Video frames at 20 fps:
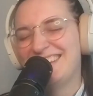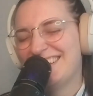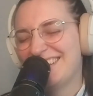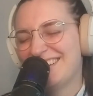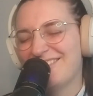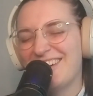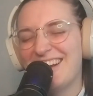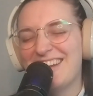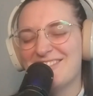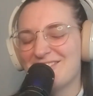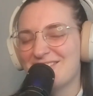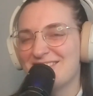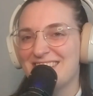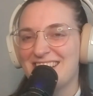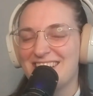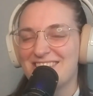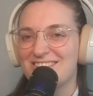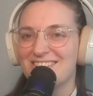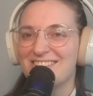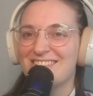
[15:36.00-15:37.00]
Granger
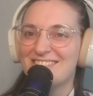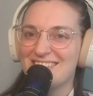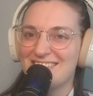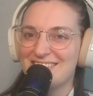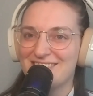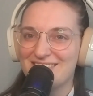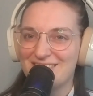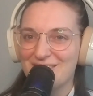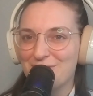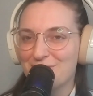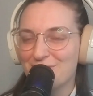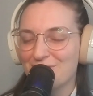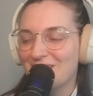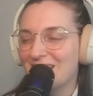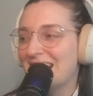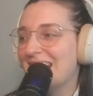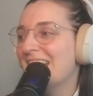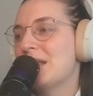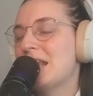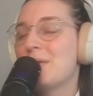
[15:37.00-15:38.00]
Danger is just so
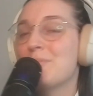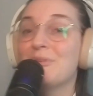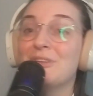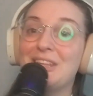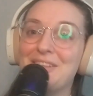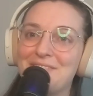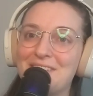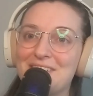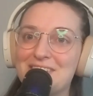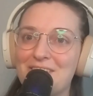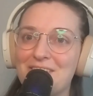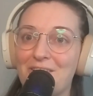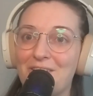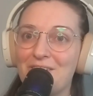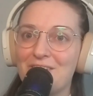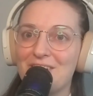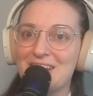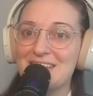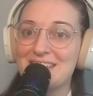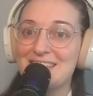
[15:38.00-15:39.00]
funny. And I believe that
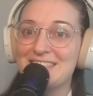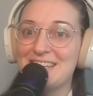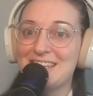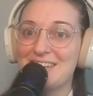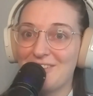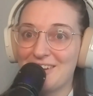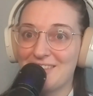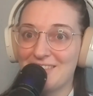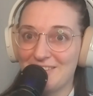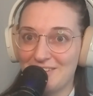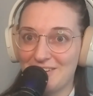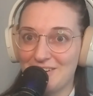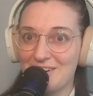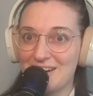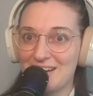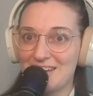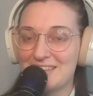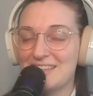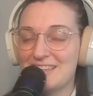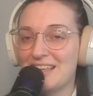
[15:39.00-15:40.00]
Darren Chris did write the
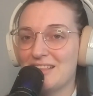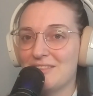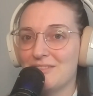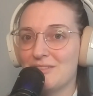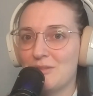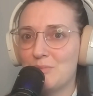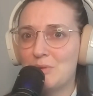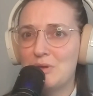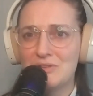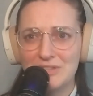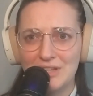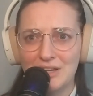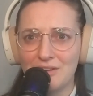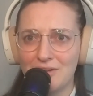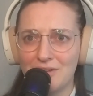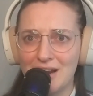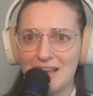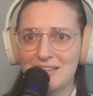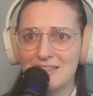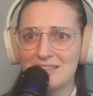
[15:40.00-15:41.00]
lyrics and the
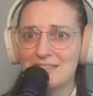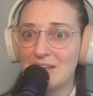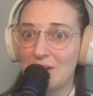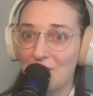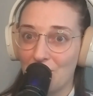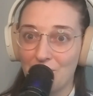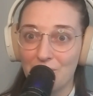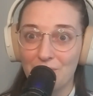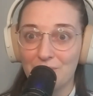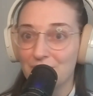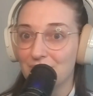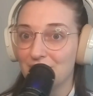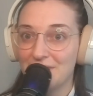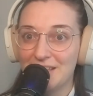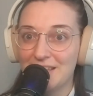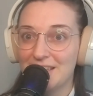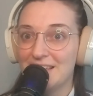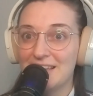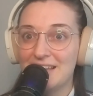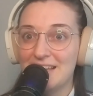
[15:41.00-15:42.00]
music, right? So
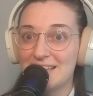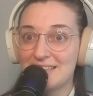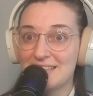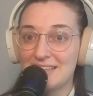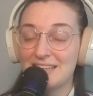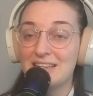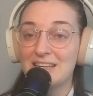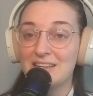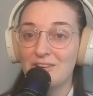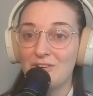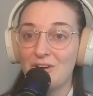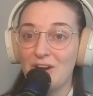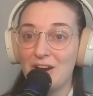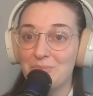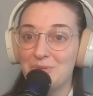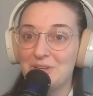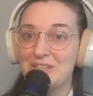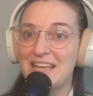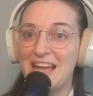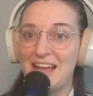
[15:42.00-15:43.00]
he's an
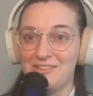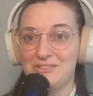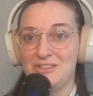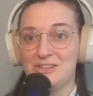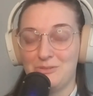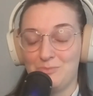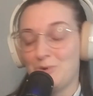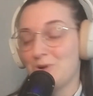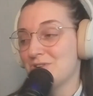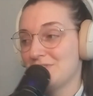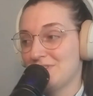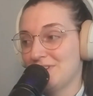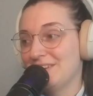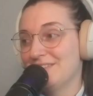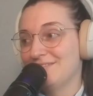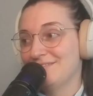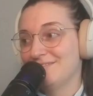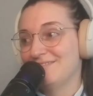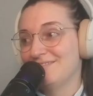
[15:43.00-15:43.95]
incredibly talented person.